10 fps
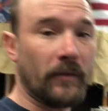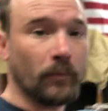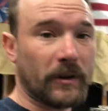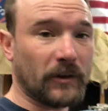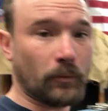
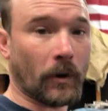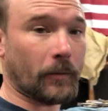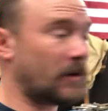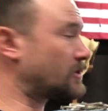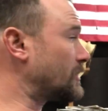Even with this
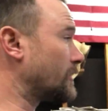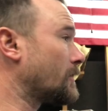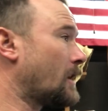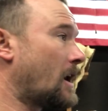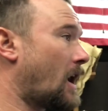workbench
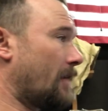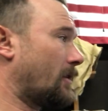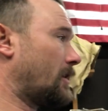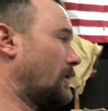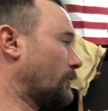here, I've
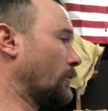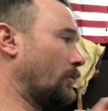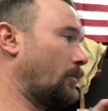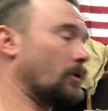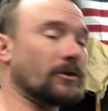got enough
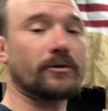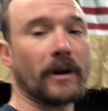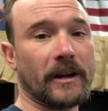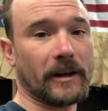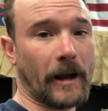room to pull it
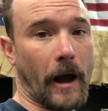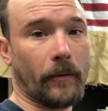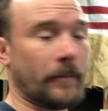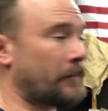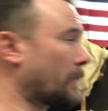straight in and
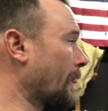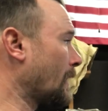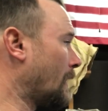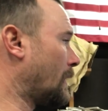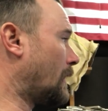out.
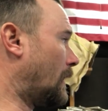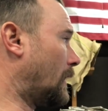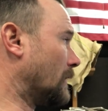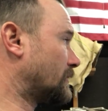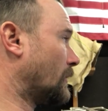
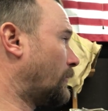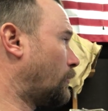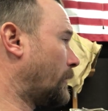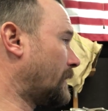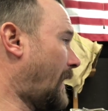So
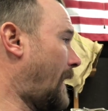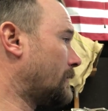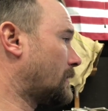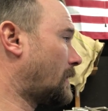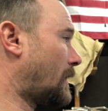with
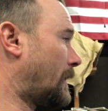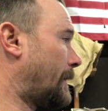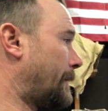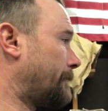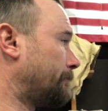that,
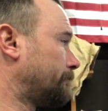I